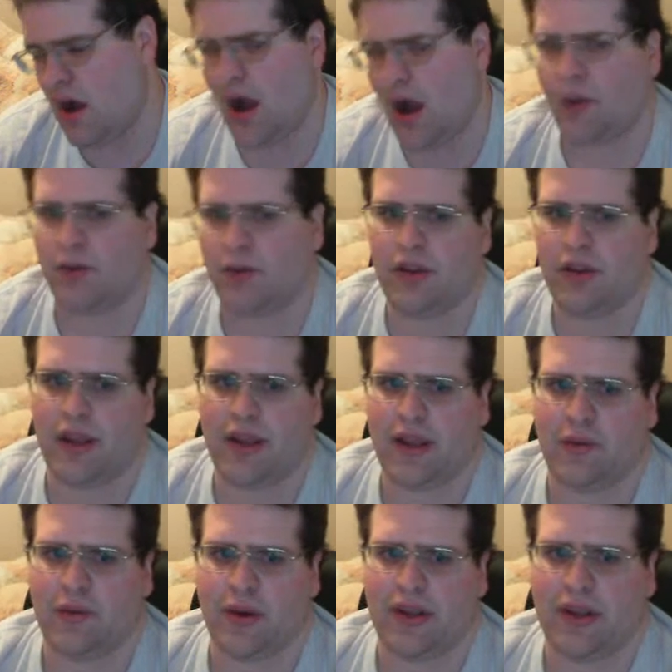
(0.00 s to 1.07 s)
I only
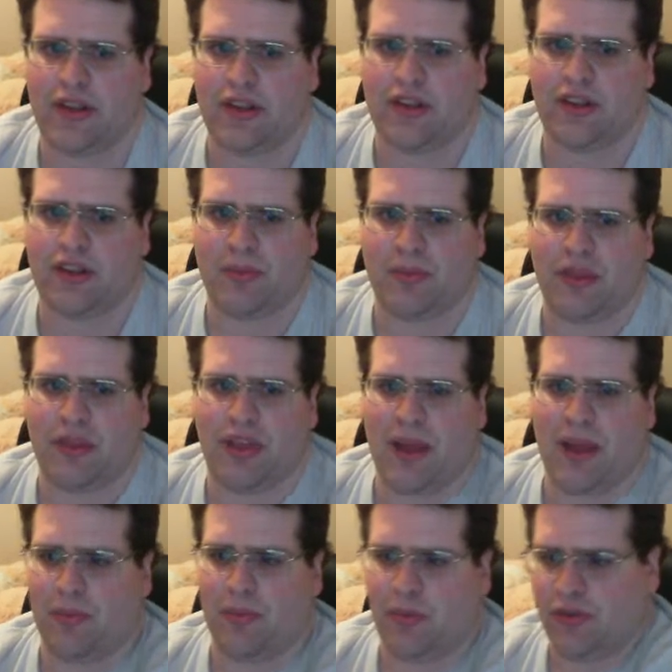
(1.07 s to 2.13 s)
like Granny Smith
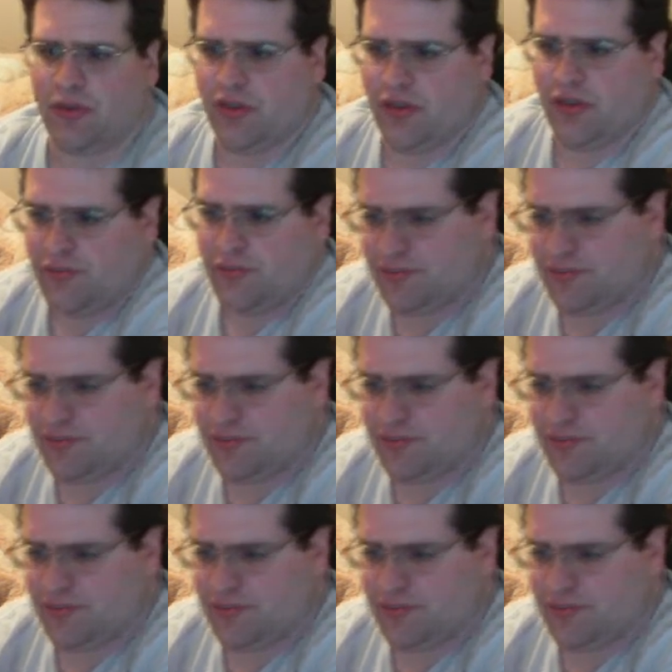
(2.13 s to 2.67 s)
apples.